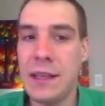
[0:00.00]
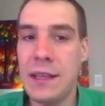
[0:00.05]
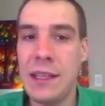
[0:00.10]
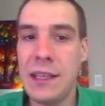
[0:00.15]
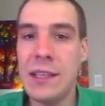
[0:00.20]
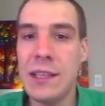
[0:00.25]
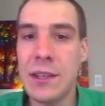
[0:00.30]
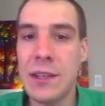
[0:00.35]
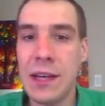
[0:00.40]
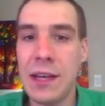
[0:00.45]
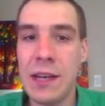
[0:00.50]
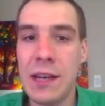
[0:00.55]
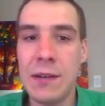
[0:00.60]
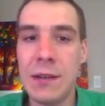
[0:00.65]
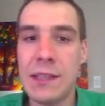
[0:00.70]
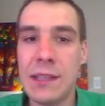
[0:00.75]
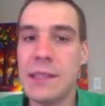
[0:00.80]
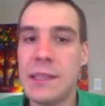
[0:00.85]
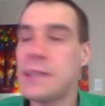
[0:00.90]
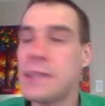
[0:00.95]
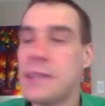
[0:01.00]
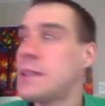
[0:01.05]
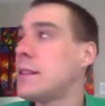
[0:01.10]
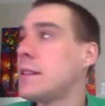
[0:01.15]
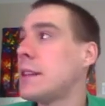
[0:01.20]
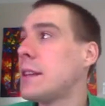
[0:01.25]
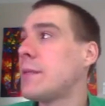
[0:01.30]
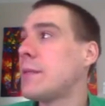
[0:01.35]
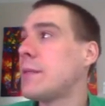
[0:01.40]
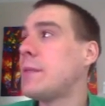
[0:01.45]
These are aqueous, this is a
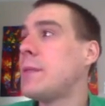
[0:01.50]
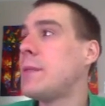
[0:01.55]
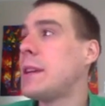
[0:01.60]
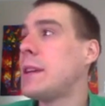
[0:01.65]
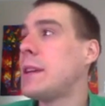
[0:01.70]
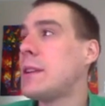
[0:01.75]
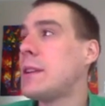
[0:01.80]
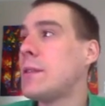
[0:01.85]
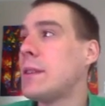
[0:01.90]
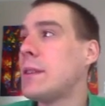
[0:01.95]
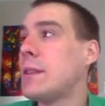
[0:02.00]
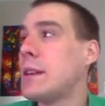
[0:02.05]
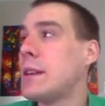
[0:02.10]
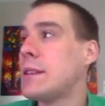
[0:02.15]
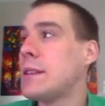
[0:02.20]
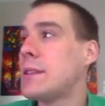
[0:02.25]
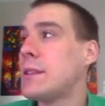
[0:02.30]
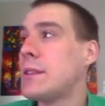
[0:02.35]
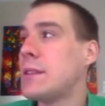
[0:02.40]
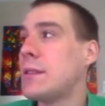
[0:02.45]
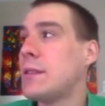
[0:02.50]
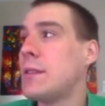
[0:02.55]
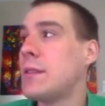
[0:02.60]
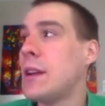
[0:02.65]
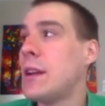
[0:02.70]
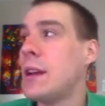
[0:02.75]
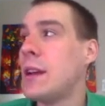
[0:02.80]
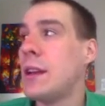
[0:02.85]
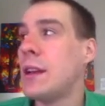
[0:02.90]
liquid, we ignore it, so